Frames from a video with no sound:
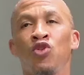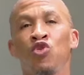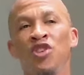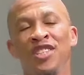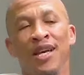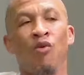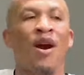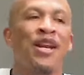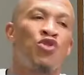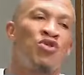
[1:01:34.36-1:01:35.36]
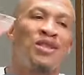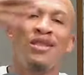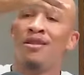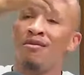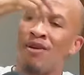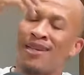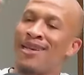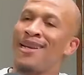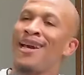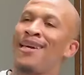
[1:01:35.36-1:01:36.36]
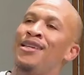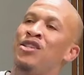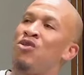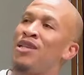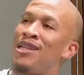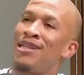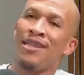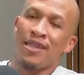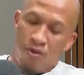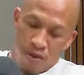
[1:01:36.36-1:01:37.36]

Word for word: coaches that wanted to see because can kid you clean,